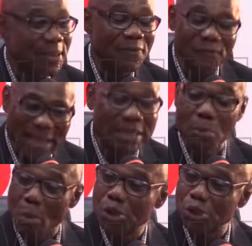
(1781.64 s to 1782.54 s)
in fact they
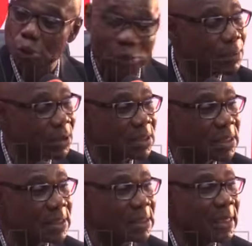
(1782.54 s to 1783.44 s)
must do it
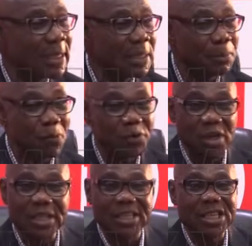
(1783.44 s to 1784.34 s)
because the
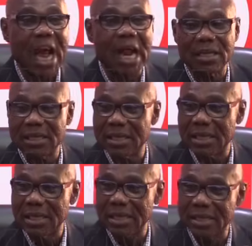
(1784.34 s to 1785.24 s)
provision is shall
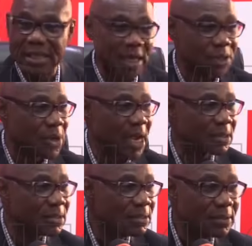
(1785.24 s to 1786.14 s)
in the Electoral Act.
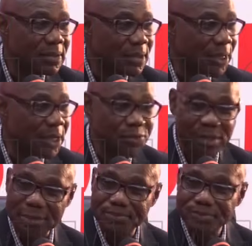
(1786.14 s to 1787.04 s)
Thank you, sir.